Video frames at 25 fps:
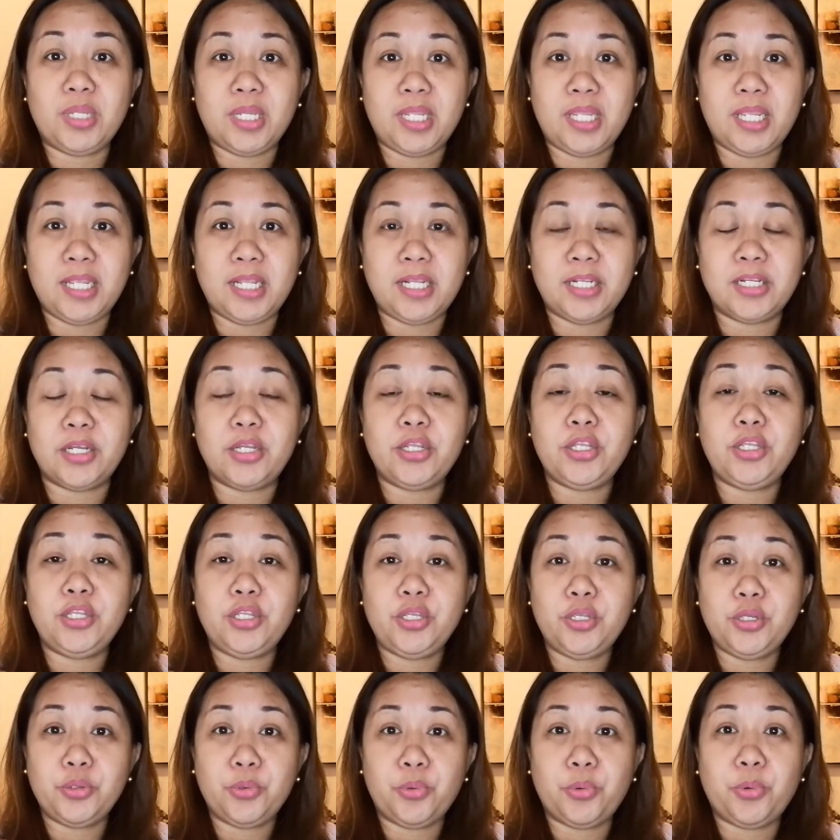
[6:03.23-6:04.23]
need
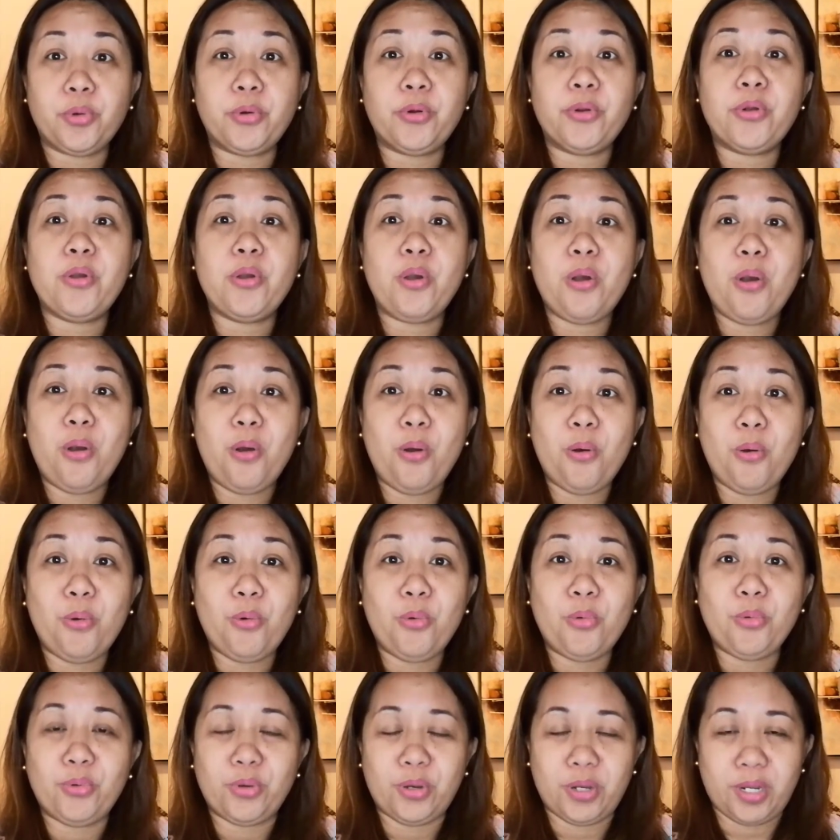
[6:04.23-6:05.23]
your
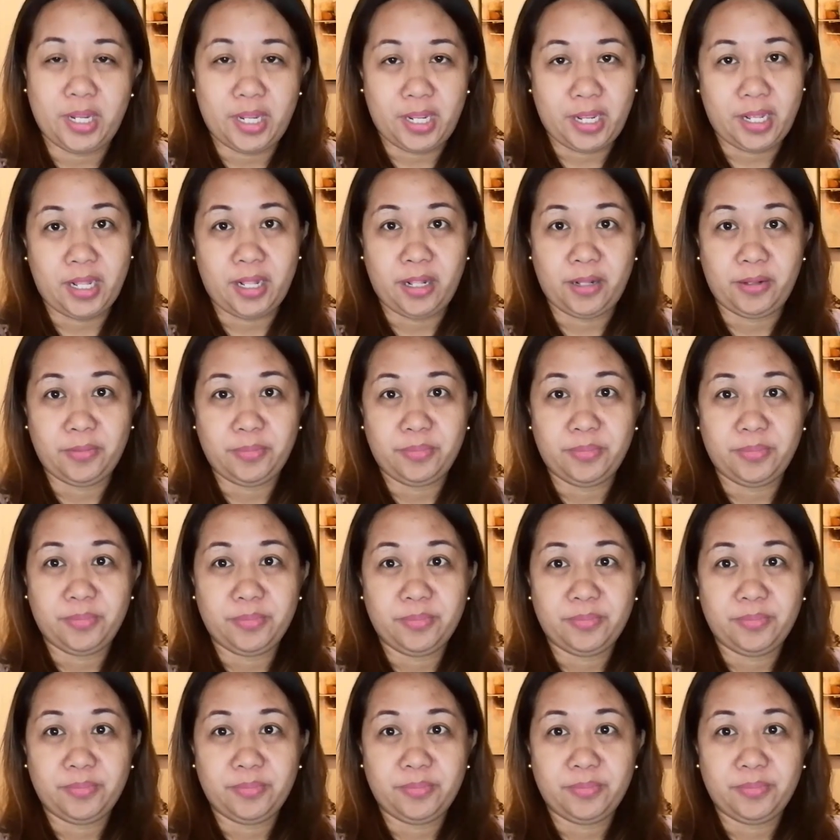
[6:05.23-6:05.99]
own help,